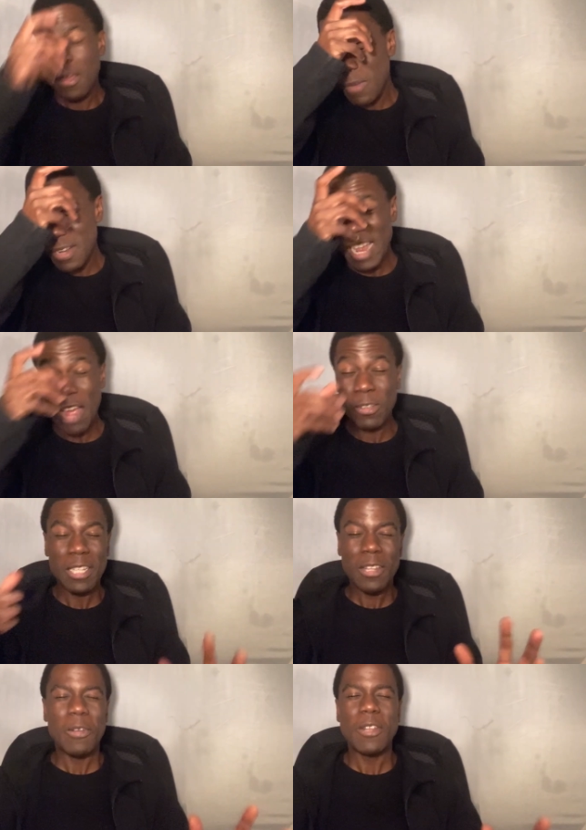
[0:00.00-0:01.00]
But I was a
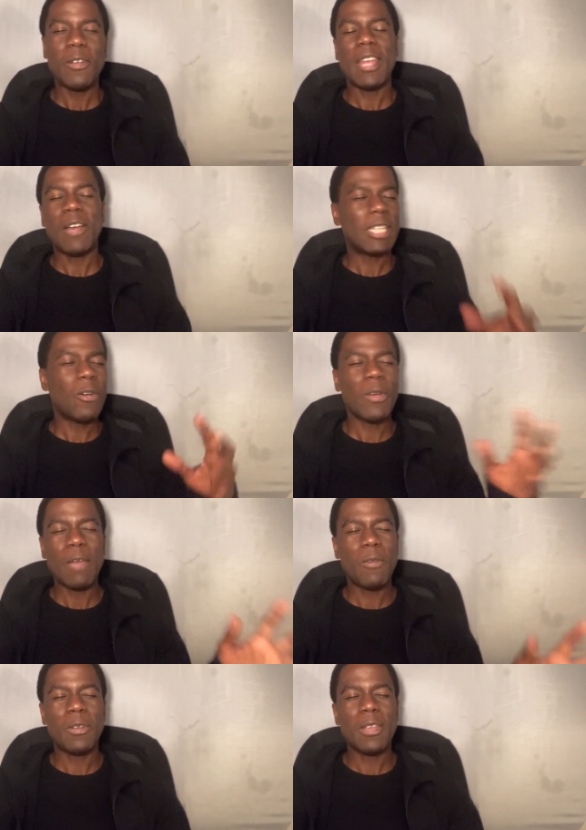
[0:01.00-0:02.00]
little annoyed. I was like, okay,
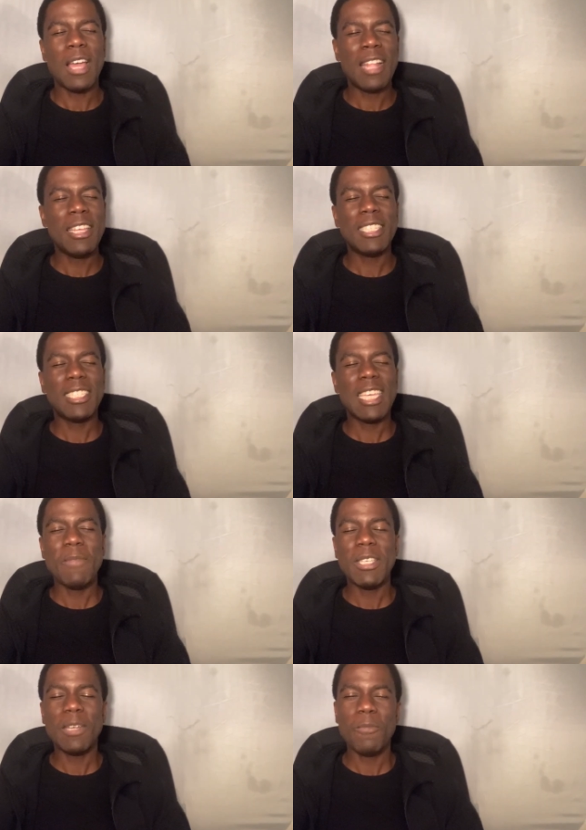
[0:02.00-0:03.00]
well, at least give
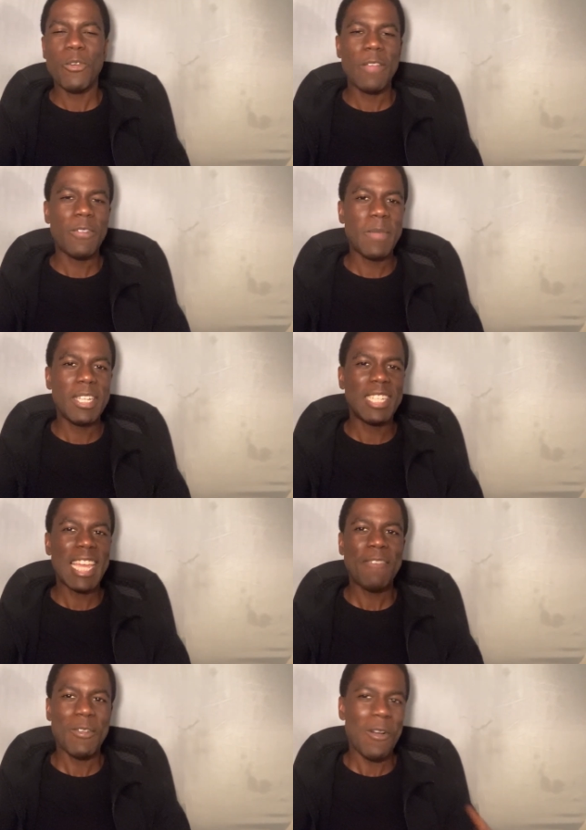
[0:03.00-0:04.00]
me some more information. I
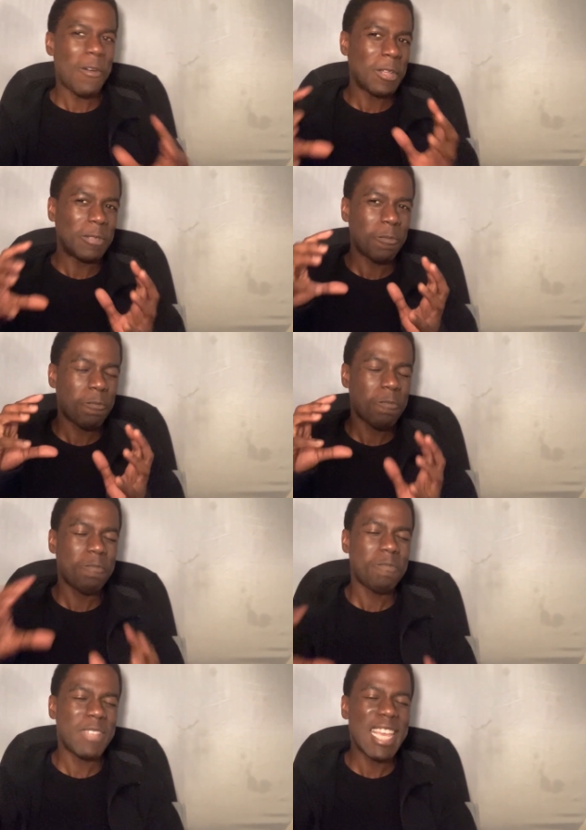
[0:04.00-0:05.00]
gave you as
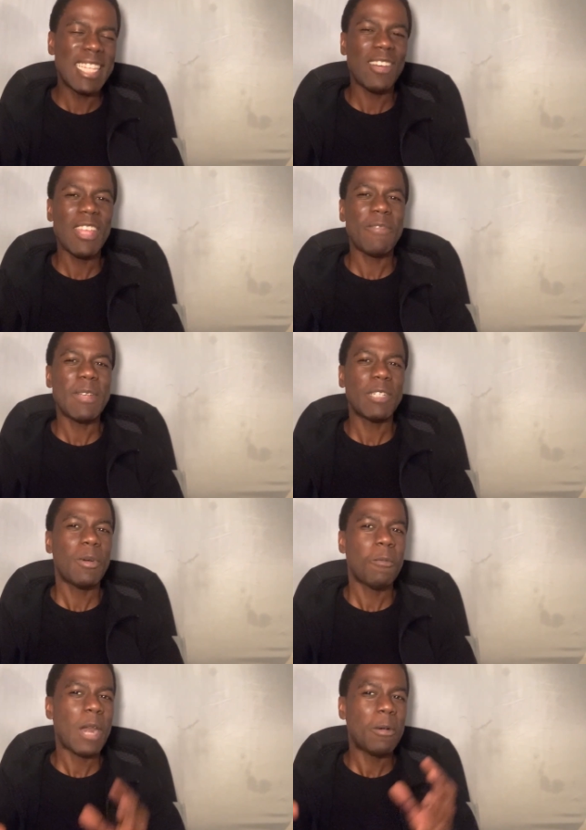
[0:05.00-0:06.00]
detailed information
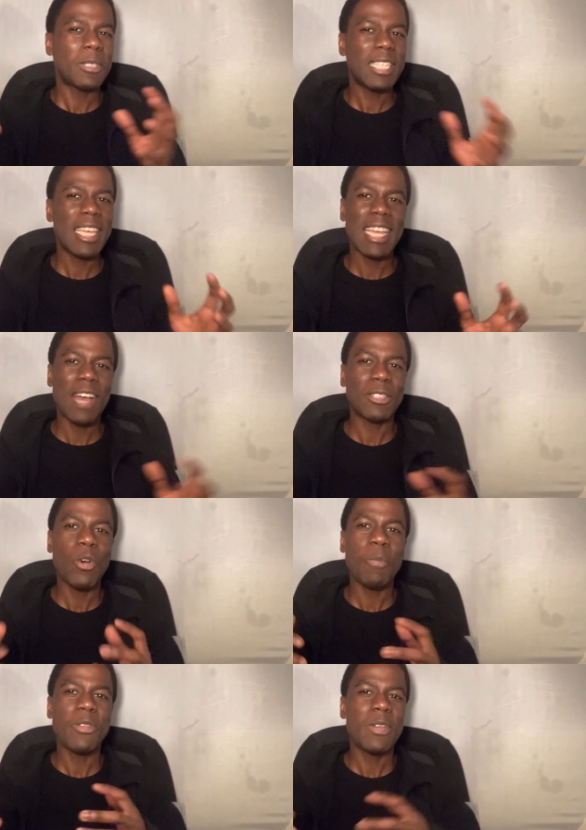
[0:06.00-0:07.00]
what I was seeing. I was
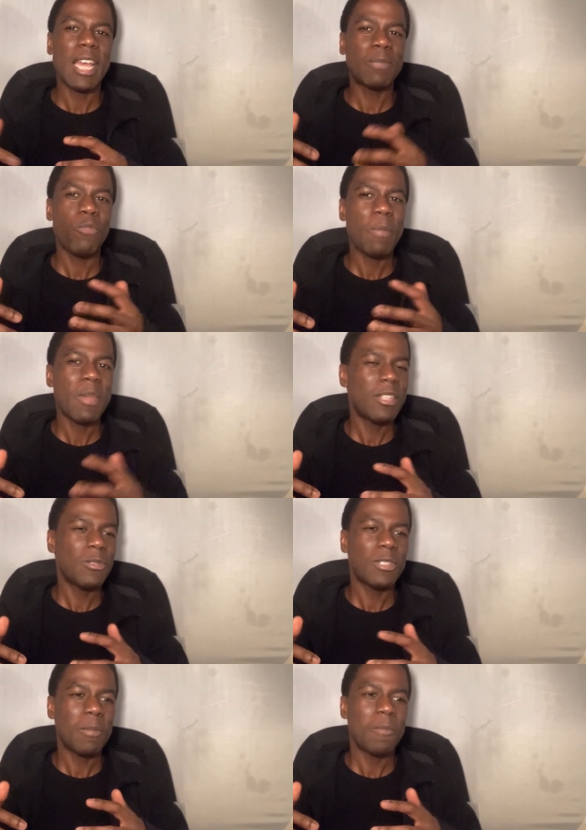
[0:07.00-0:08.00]
hoping you guys point me to
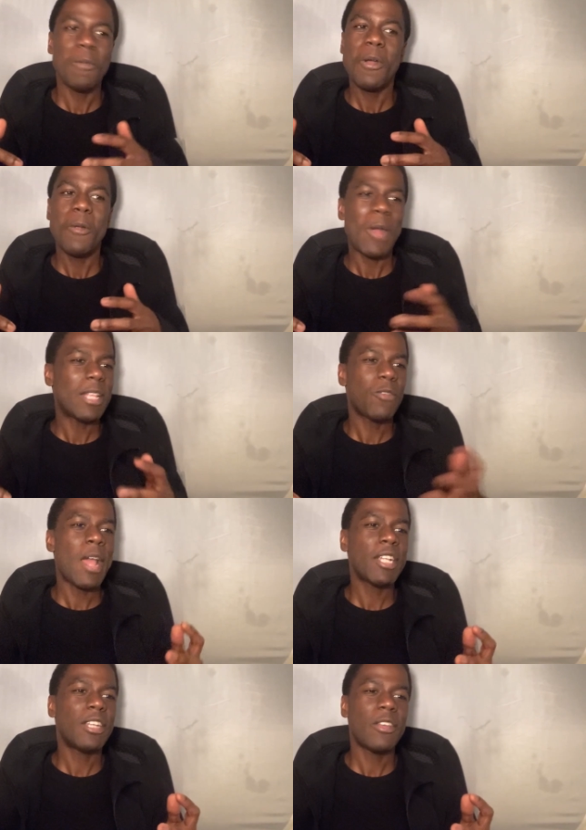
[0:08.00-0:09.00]
some right
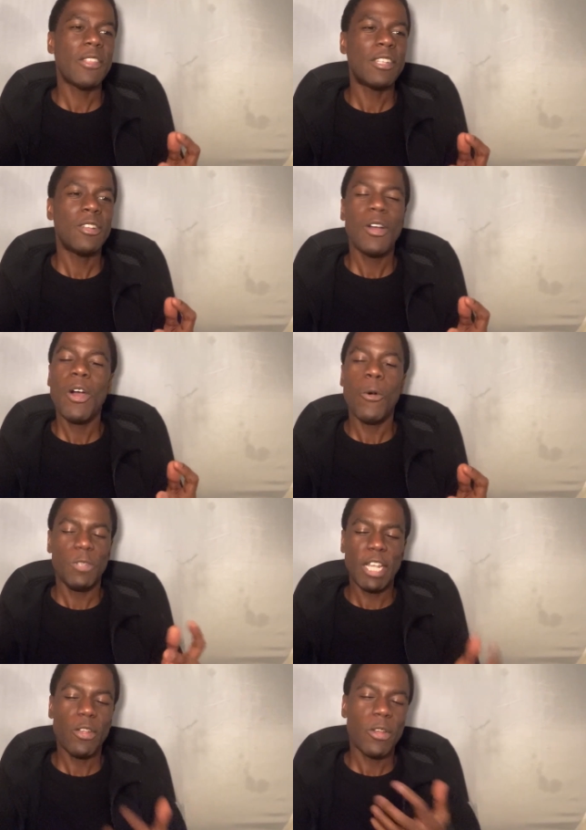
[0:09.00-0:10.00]
direction other than, oh,
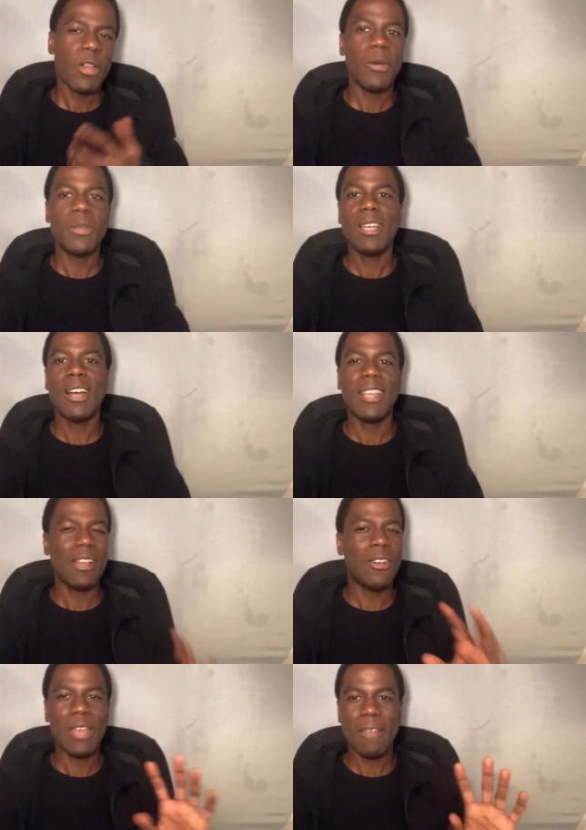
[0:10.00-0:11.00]
check your code. I was
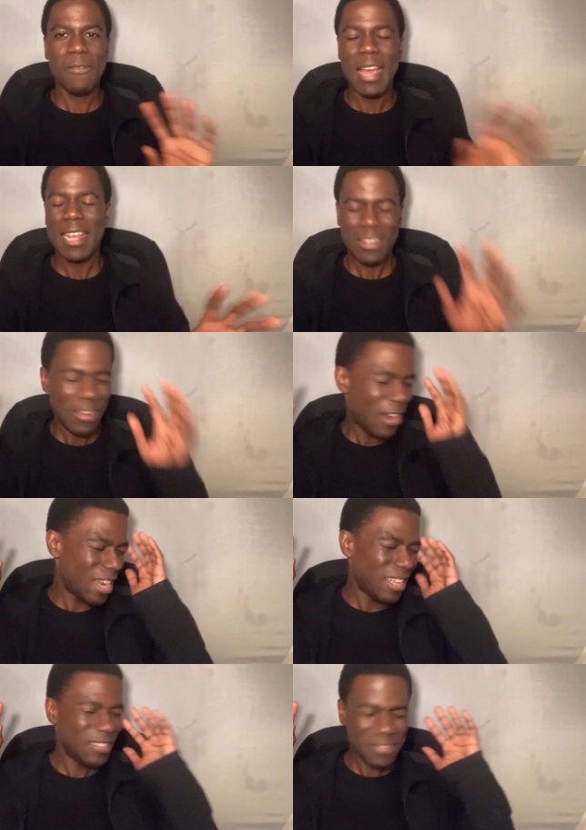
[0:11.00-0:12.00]
like, okay, fine. All
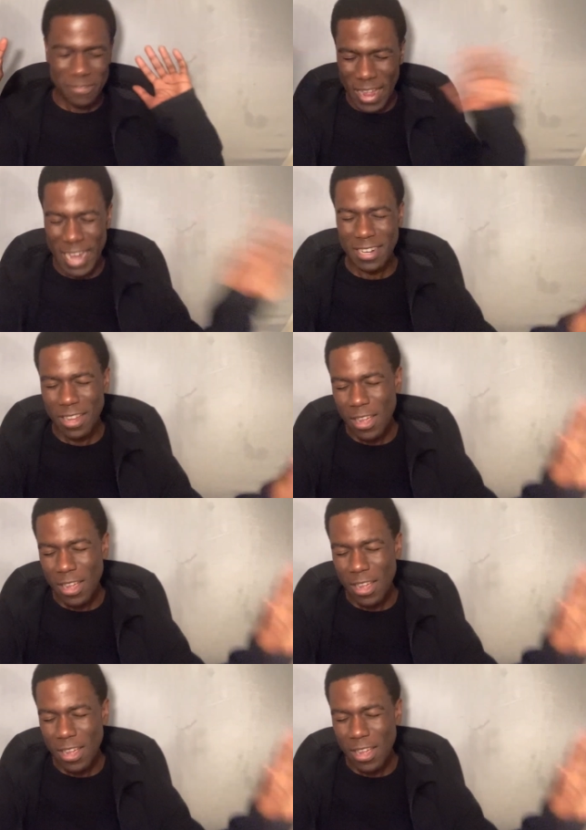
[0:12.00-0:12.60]
right, fine.